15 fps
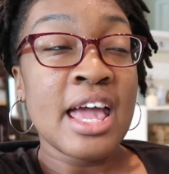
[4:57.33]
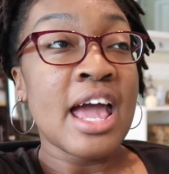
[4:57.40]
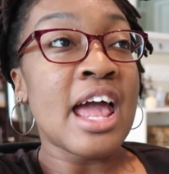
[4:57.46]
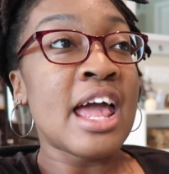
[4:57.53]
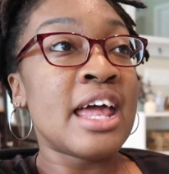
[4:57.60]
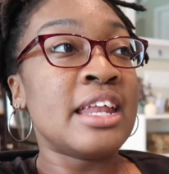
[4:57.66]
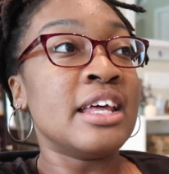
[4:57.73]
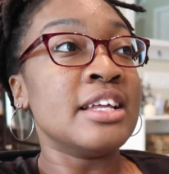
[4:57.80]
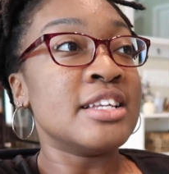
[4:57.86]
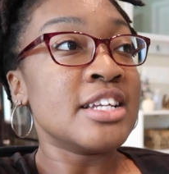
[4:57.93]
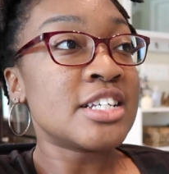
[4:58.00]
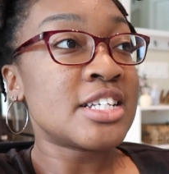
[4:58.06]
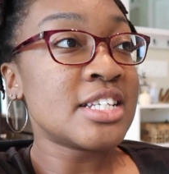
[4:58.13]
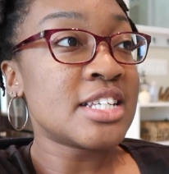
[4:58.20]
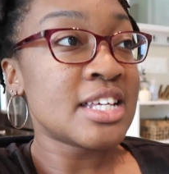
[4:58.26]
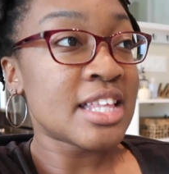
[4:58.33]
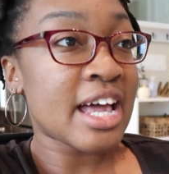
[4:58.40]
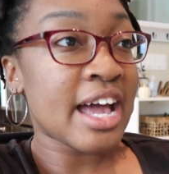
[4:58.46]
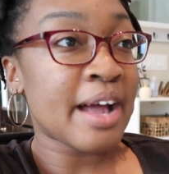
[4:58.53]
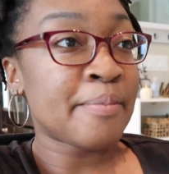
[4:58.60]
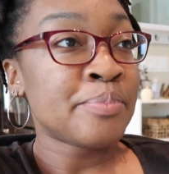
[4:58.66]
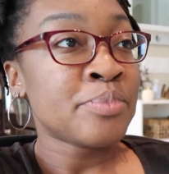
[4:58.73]
And in addition to
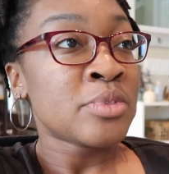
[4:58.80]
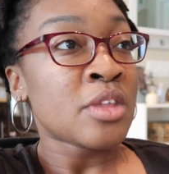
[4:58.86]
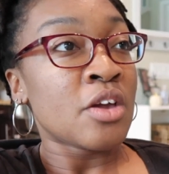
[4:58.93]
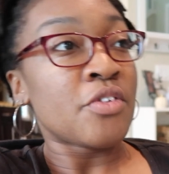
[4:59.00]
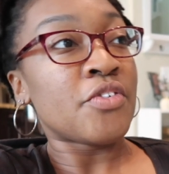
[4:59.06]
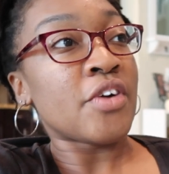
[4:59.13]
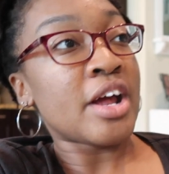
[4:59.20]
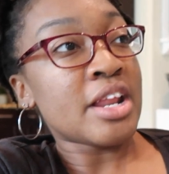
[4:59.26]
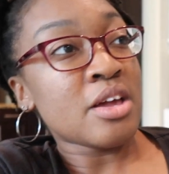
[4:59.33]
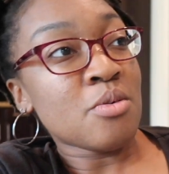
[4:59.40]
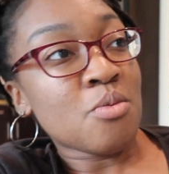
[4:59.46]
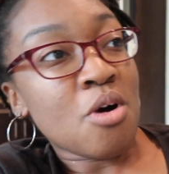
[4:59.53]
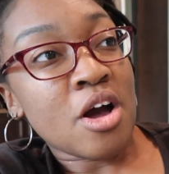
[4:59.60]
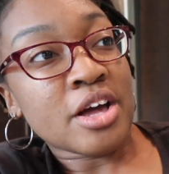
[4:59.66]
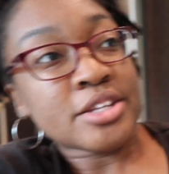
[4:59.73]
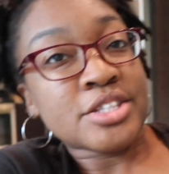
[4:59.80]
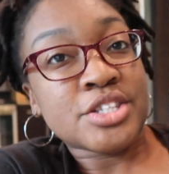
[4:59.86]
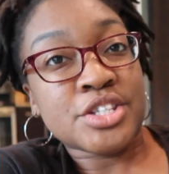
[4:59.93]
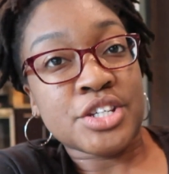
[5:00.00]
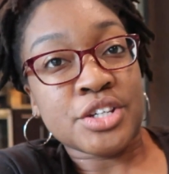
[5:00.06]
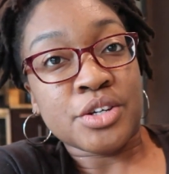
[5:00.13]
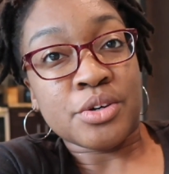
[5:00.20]
that, Freddie
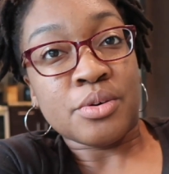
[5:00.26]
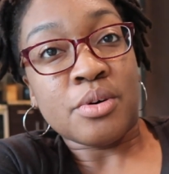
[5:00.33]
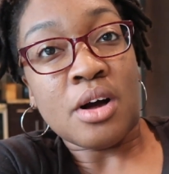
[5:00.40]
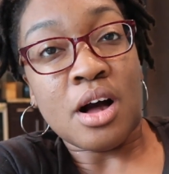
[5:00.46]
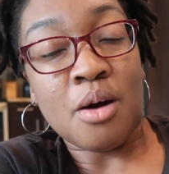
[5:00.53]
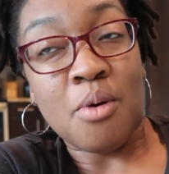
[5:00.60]
wants to,